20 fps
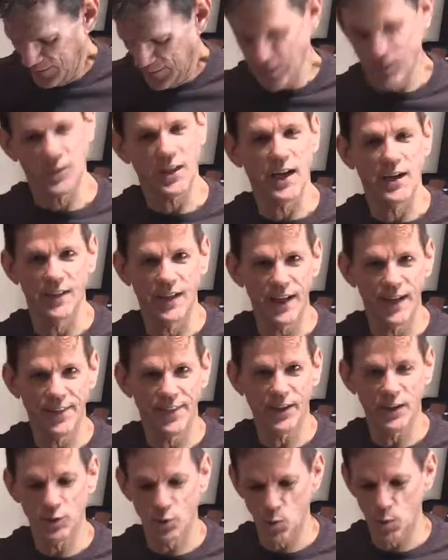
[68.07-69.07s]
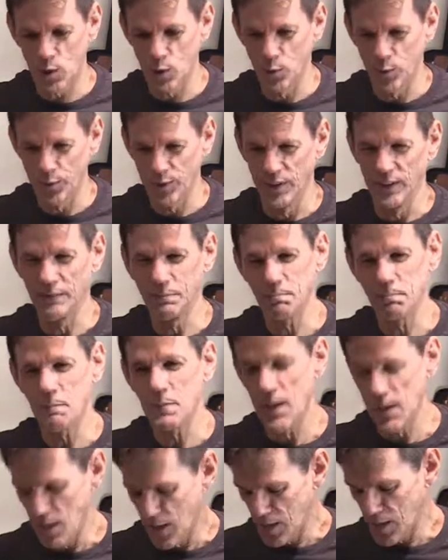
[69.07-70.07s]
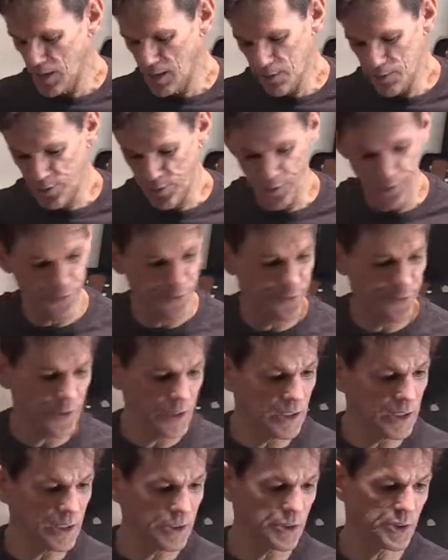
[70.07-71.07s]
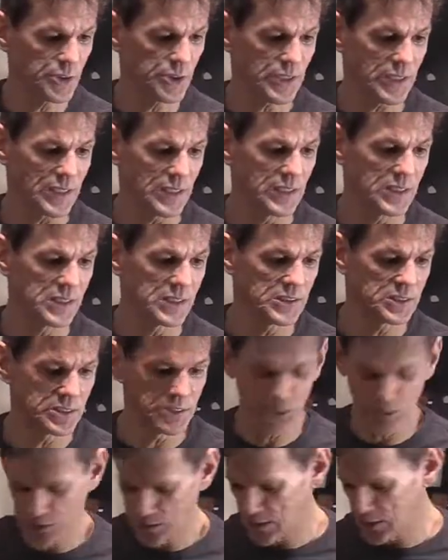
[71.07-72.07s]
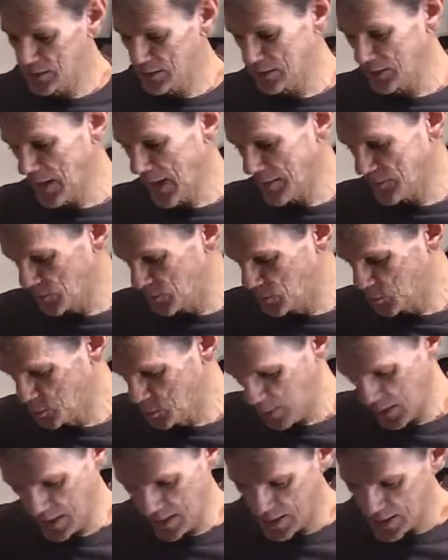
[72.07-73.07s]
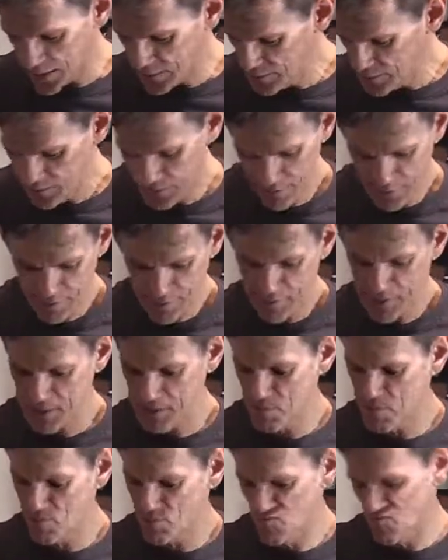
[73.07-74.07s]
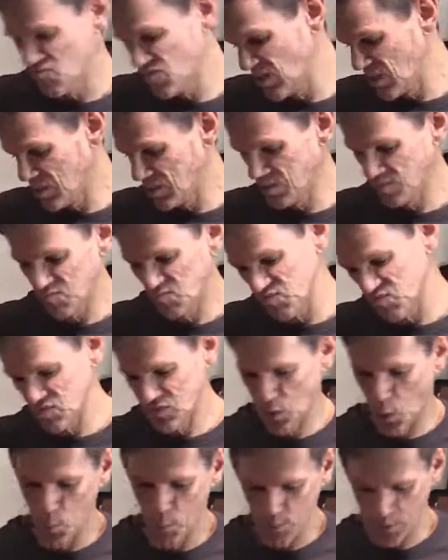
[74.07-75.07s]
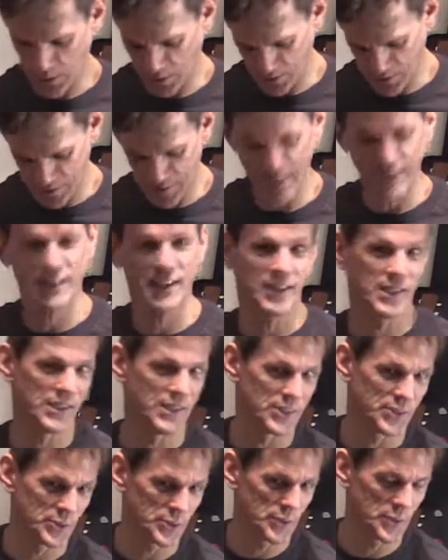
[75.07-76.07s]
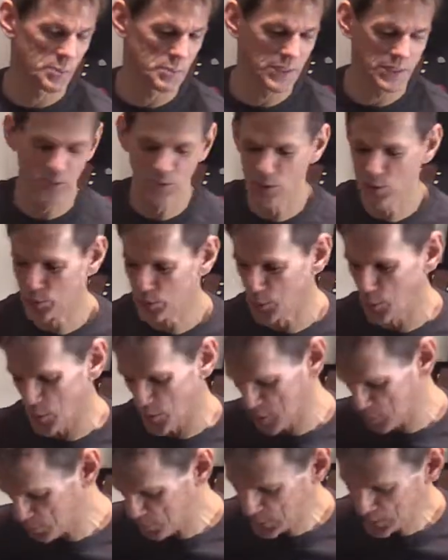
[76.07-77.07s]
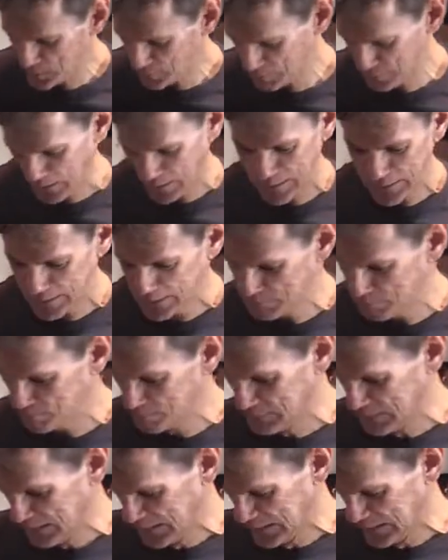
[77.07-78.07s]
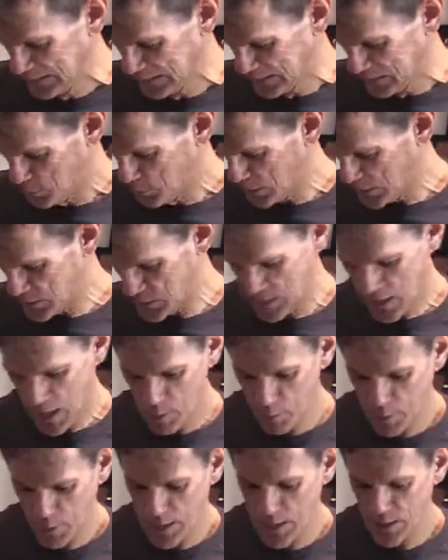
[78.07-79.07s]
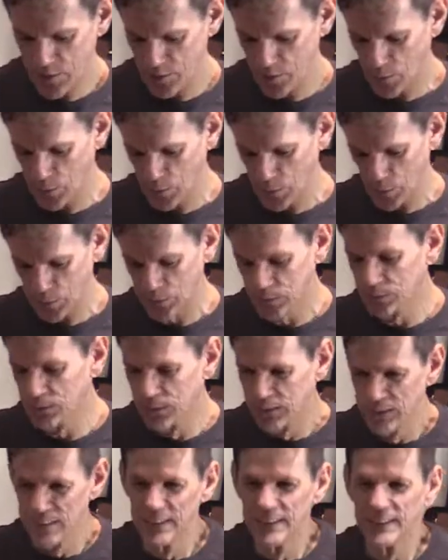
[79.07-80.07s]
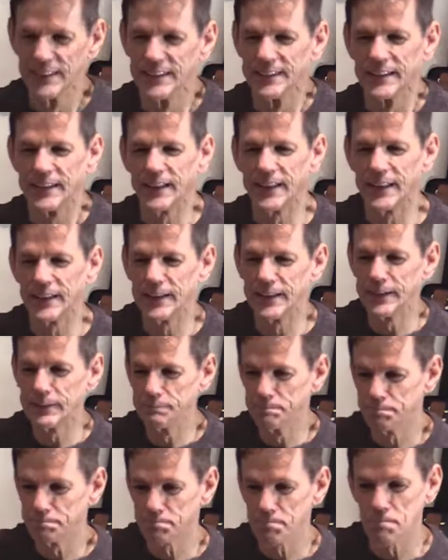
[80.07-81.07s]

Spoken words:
it's got a lot of things wrong with it. The finish is not too bad. Don't particularly like the color. To me, it's too dark, but it's not bad as a whole. The